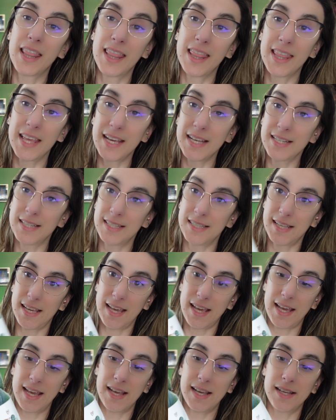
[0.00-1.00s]
This
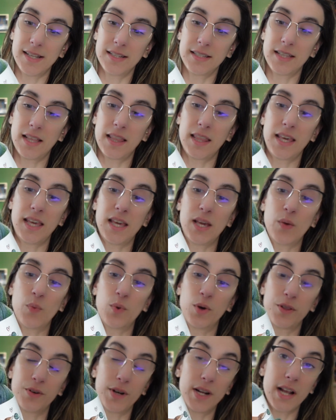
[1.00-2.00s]
is the
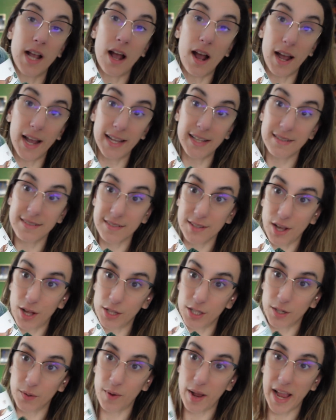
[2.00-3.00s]
Wuthering Heights
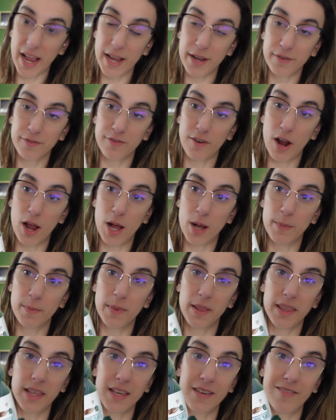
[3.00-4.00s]
colorway
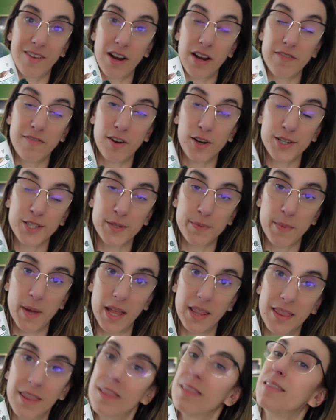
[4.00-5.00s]
from the very first
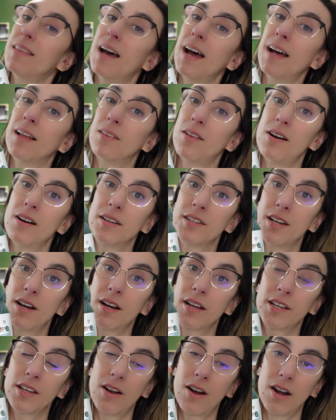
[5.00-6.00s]
month that Long
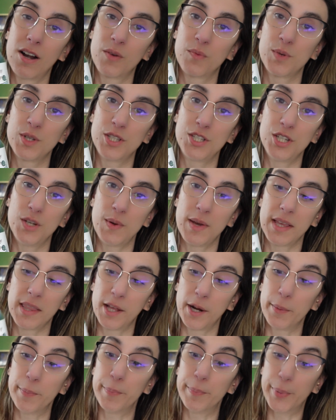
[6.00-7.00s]
Dog Yarn was doing
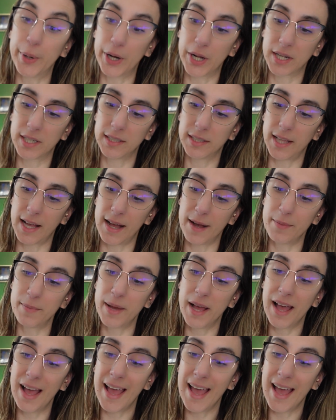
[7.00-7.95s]
their book club.